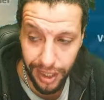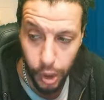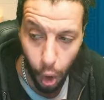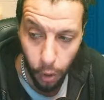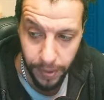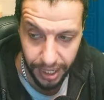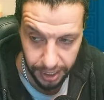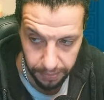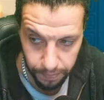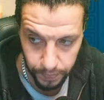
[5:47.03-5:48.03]
you're at home
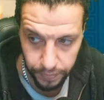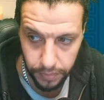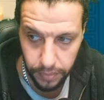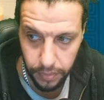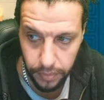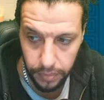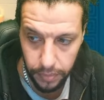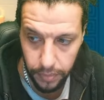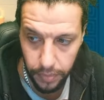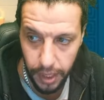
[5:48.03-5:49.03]
kingdom
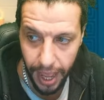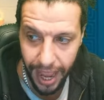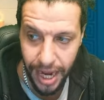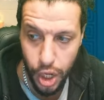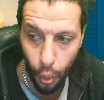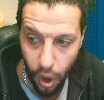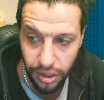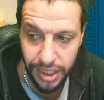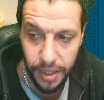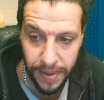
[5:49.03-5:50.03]
and you
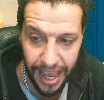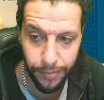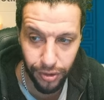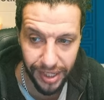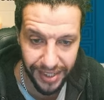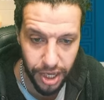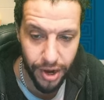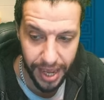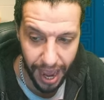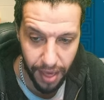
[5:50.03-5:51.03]
want to be able to see
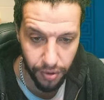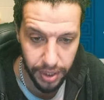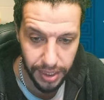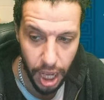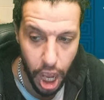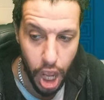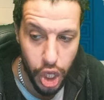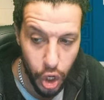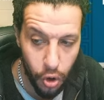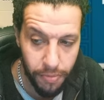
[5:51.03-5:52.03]
your gatherers,
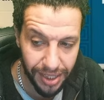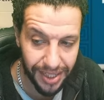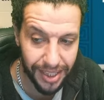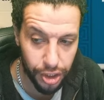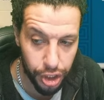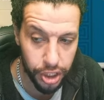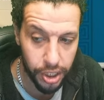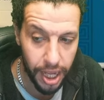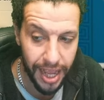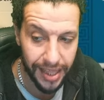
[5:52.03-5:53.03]
you must
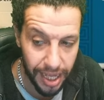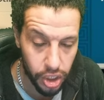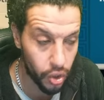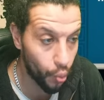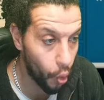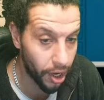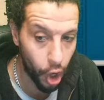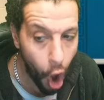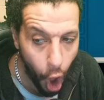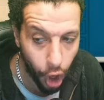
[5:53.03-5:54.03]
turn this
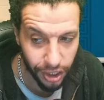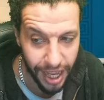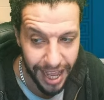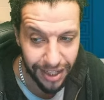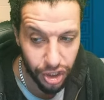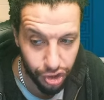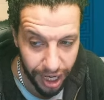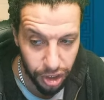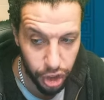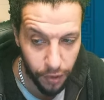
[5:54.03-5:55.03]
one on.
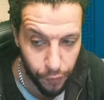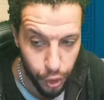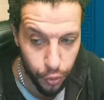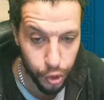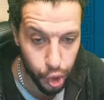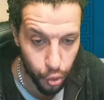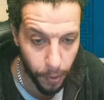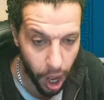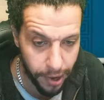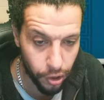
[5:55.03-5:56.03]
Strategic view
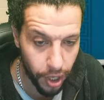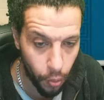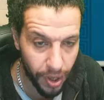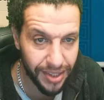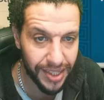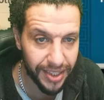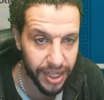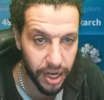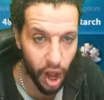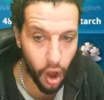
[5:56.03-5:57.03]
troop icon. And once
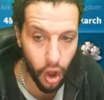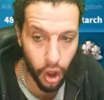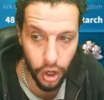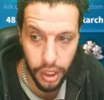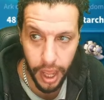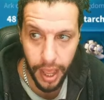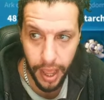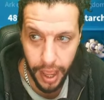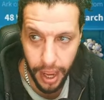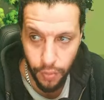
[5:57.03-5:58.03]
you turn it on,
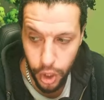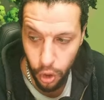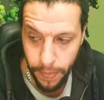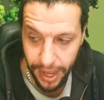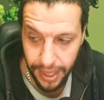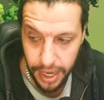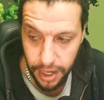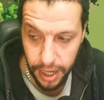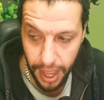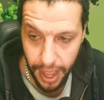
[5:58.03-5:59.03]
and we go back
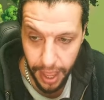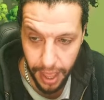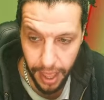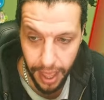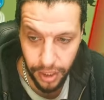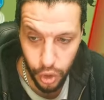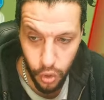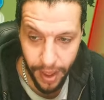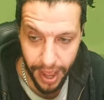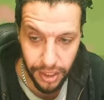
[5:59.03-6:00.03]
here and
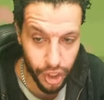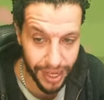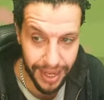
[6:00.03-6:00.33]
zoom out,